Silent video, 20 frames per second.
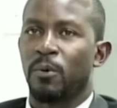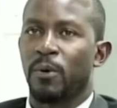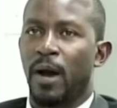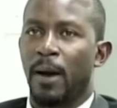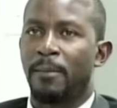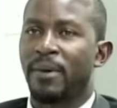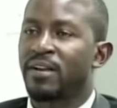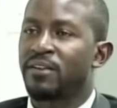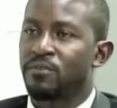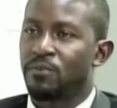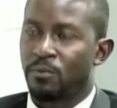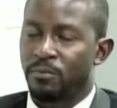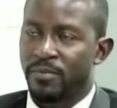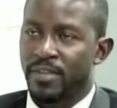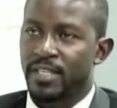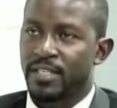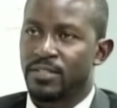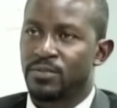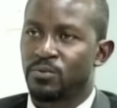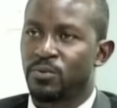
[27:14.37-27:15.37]
Apart from
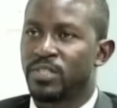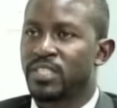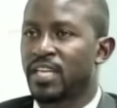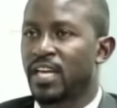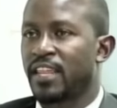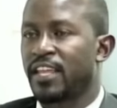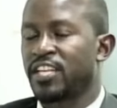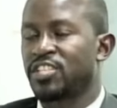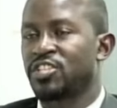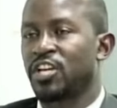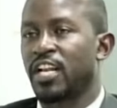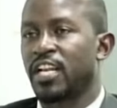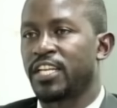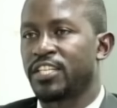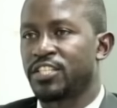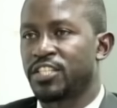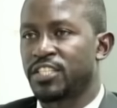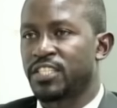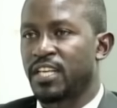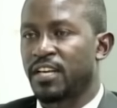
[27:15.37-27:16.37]
this, which other
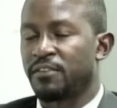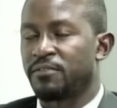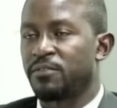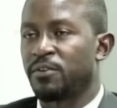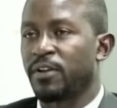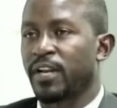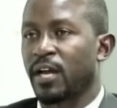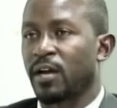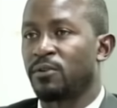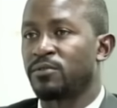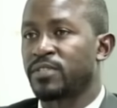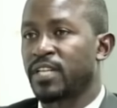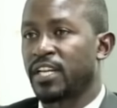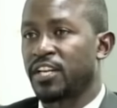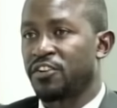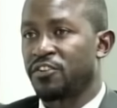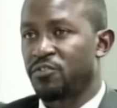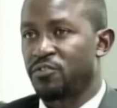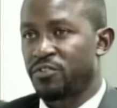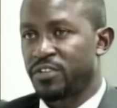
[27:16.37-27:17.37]
challenges have you
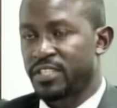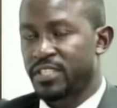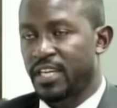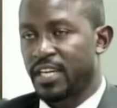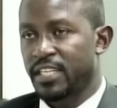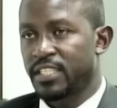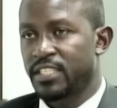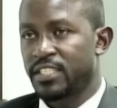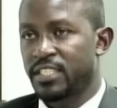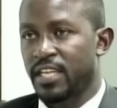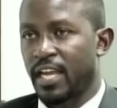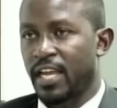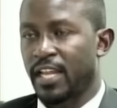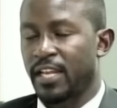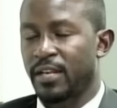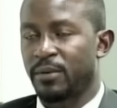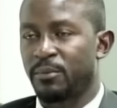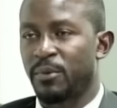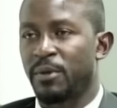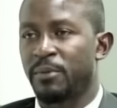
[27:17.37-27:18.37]
encountered in research,
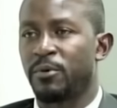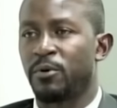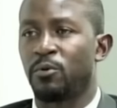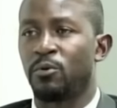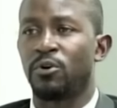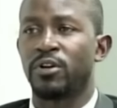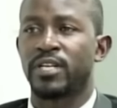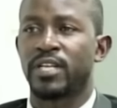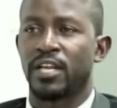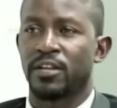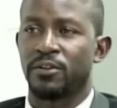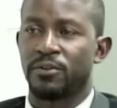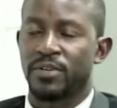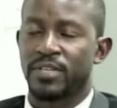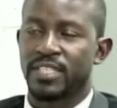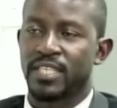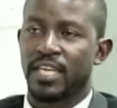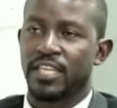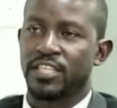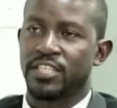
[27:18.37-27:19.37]
and maybe what are your
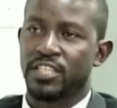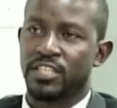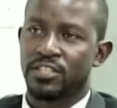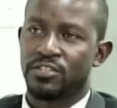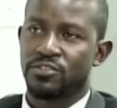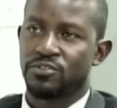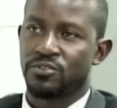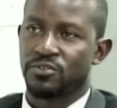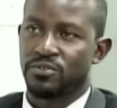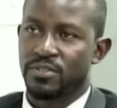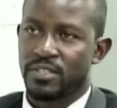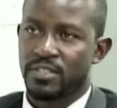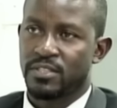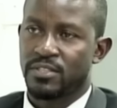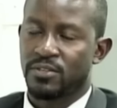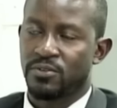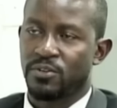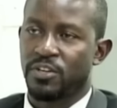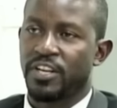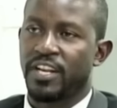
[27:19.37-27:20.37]
suggestions
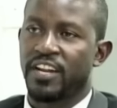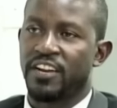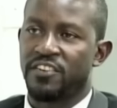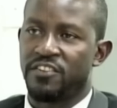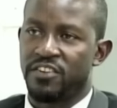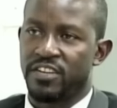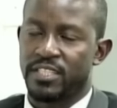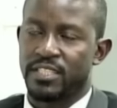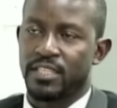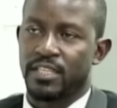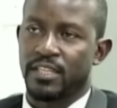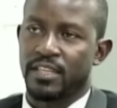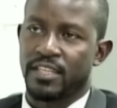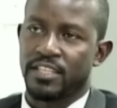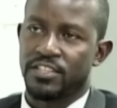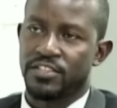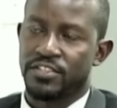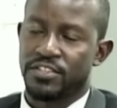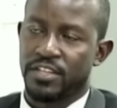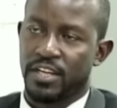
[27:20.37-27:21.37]
in addressing
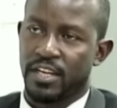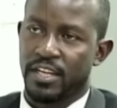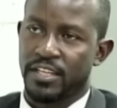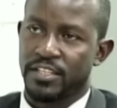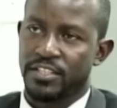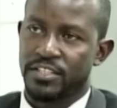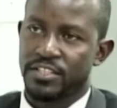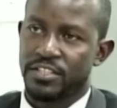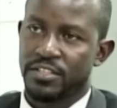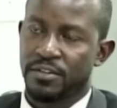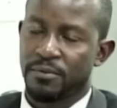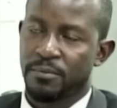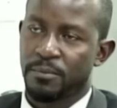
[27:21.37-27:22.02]
this challenge?